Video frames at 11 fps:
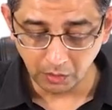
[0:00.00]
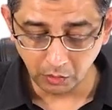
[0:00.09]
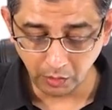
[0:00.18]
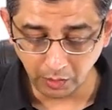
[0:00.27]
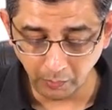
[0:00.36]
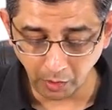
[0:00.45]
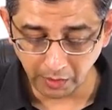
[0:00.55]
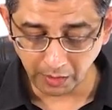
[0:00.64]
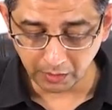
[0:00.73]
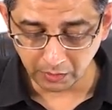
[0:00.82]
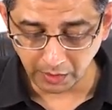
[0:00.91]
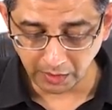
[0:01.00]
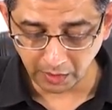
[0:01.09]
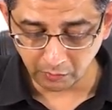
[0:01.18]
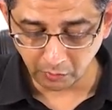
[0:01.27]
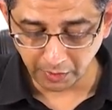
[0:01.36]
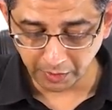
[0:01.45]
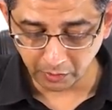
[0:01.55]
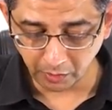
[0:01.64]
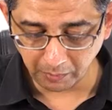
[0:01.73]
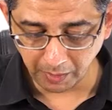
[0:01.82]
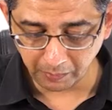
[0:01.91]
The mnemonic that I want you to
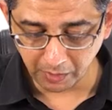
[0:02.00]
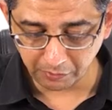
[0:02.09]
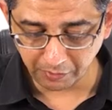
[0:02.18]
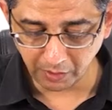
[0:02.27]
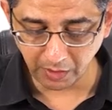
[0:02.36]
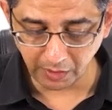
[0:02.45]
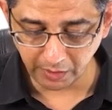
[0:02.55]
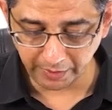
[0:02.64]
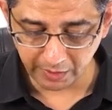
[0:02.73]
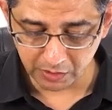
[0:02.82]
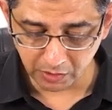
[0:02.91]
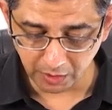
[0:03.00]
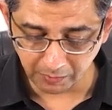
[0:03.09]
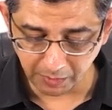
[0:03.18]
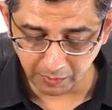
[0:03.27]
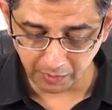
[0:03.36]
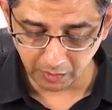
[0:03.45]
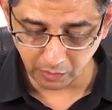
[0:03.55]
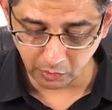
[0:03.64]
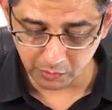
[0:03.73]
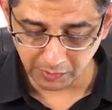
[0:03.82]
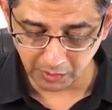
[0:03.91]
remember for early diastolic murmur
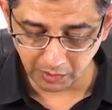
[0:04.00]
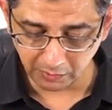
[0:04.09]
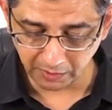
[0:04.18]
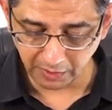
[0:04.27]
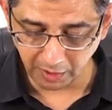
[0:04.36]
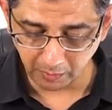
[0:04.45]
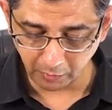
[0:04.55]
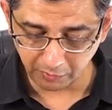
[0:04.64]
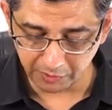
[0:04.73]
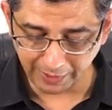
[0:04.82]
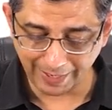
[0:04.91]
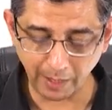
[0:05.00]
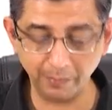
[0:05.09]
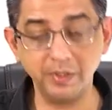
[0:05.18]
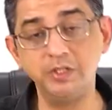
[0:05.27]
goes by the name of GAP,